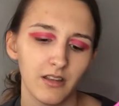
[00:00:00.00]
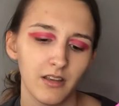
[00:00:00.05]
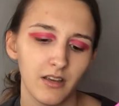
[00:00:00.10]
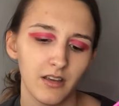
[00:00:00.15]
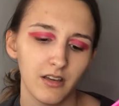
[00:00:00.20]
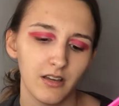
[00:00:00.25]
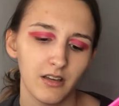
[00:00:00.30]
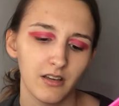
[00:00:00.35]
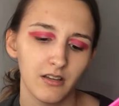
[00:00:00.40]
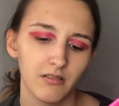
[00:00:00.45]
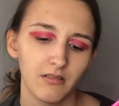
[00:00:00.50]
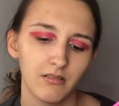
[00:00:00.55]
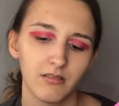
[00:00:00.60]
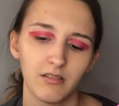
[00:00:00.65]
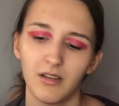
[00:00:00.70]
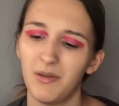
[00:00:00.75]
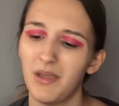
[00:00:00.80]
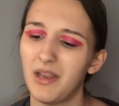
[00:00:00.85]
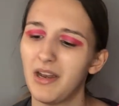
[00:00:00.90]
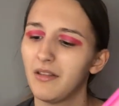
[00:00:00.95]
Yeah,
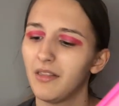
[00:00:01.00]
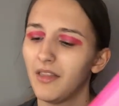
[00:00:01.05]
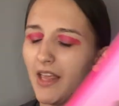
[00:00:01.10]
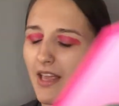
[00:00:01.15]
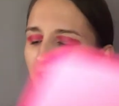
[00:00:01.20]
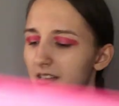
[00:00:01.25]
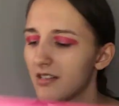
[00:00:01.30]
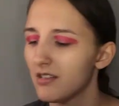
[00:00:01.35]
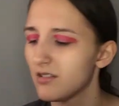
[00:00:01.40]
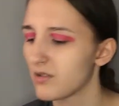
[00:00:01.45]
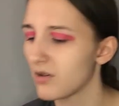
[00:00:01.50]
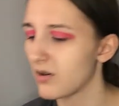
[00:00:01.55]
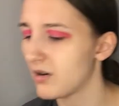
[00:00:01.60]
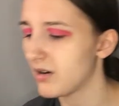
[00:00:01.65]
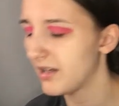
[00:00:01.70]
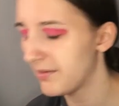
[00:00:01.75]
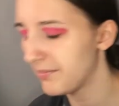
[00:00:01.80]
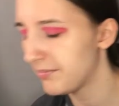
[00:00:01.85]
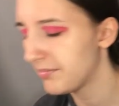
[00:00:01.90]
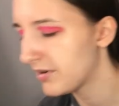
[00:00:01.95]
I mean, unless it's got,
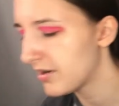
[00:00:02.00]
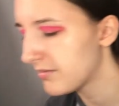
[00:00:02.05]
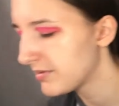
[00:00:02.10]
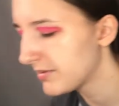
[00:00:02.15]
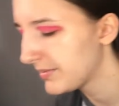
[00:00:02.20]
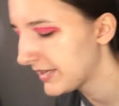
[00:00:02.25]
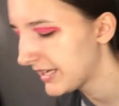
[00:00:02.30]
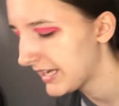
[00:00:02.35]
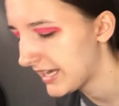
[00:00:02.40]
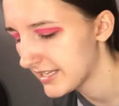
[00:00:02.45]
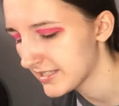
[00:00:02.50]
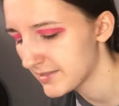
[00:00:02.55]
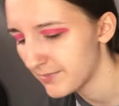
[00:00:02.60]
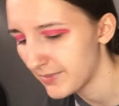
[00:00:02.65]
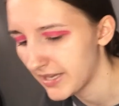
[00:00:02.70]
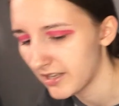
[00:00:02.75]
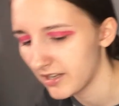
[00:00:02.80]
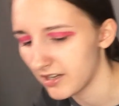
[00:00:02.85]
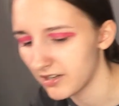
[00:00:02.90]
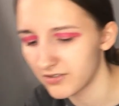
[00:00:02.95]
it probably has
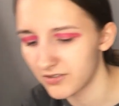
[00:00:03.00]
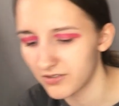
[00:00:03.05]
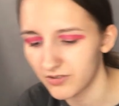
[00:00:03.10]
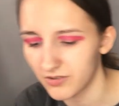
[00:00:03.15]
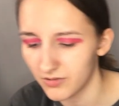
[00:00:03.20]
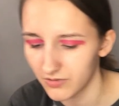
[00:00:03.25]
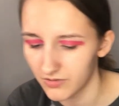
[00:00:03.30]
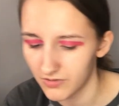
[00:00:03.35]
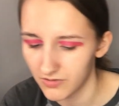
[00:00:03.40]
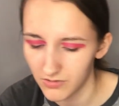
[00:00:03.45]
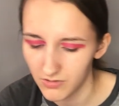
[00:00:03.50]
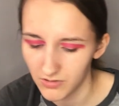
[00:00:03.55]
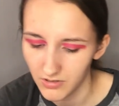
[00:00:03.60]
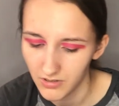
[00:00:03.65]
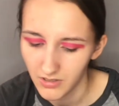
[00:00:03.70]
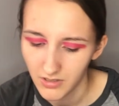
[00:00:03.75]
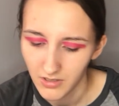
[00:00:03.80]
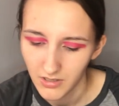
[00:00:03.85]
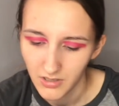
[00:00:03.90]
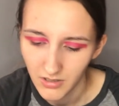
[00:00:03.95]
pink undertones
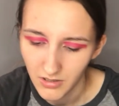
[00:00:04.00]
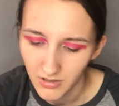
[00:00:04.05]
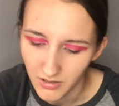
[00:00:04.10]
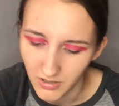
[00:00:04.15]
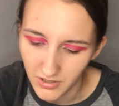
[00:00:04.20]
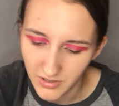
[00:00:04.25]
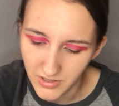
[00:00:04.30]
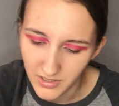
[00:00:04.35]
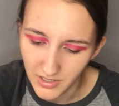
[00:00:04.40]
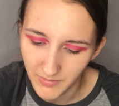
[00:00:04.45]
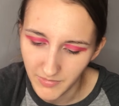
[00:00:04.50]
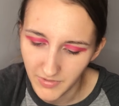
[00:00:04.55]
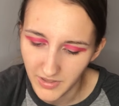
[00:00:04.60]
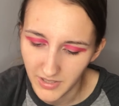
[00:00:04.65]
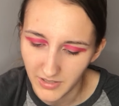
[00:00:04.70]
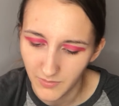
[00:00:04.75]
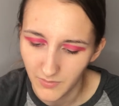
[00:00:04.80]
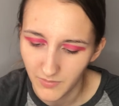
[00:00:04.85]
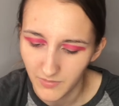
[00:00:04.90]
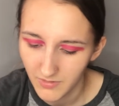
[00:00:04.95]
or
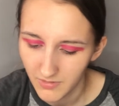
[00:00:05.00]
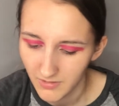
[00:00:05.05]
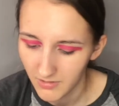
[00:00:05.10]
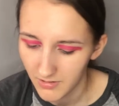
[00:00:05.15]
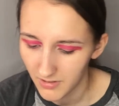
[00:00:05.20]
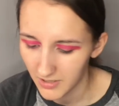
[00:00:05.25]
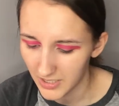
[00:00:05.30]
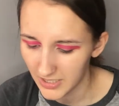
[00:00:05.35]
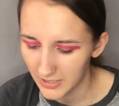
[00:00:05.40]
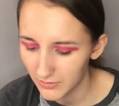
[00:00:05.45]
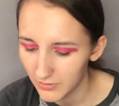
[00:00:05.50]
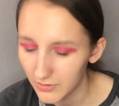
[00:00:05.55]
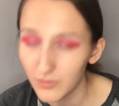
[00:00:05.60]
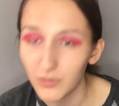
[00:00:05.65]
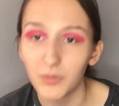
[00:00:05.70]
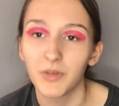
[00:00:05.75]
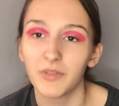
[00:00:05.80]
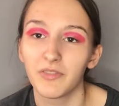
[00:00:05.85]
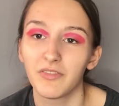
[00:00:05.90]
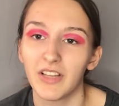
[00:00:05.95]
something. I don't know
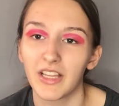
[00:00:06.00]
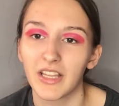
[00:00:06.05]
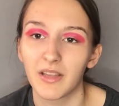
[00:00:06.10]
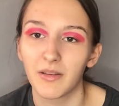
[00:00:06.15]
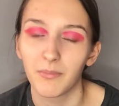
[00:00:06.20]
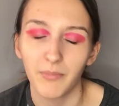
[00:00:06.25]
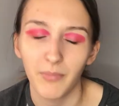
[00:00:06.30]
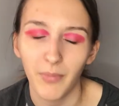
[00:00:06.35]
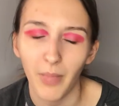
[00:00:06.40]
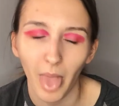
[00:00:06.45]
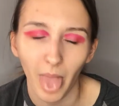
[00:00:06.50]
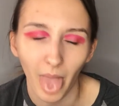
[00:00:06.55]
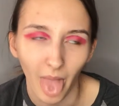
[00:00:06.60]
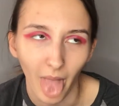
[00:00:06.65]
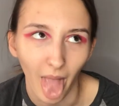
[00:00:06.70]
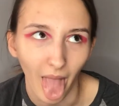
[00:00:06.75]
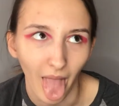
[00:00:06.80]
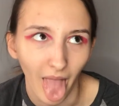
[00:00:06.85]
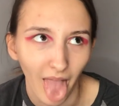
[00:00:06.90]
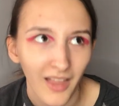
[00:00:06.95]
what flink,
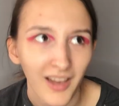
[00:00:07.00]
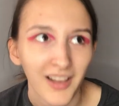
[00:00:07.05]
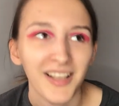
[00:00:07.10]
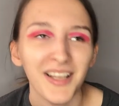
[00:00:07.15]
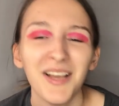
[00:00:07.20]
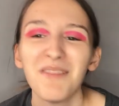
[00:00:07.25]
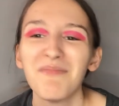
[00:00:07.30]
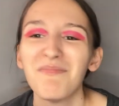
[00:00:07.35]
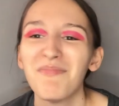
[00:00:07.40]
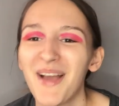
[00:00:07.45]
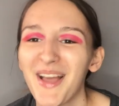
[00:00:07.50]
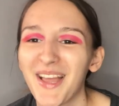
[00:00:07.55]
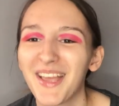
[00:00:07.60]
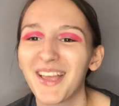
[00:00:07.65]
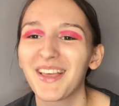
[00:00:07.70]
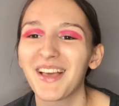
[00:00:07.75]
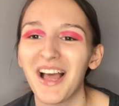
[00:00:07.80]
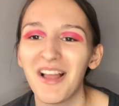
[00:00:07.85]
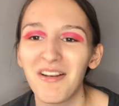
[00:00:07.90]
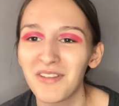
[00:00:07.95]
pink,
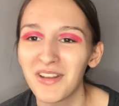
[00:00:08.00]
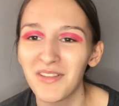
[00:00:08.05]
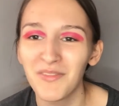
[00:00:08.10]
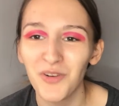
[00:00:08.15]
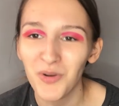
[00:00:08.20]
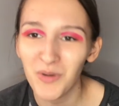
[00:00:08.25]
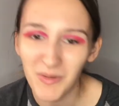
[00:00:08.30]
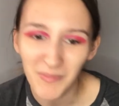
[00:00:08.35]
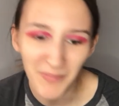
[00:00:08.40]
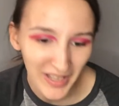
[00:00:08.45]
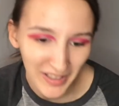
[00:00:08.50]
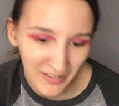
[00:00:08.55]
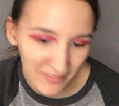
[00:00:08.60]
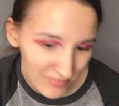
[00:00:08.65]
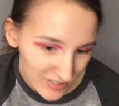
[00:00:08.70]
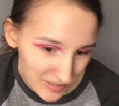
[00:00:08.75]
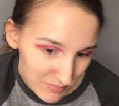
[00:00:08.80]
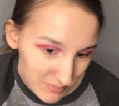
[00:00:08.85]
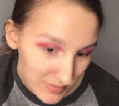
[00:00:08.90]
I don't even know what Pink Fleet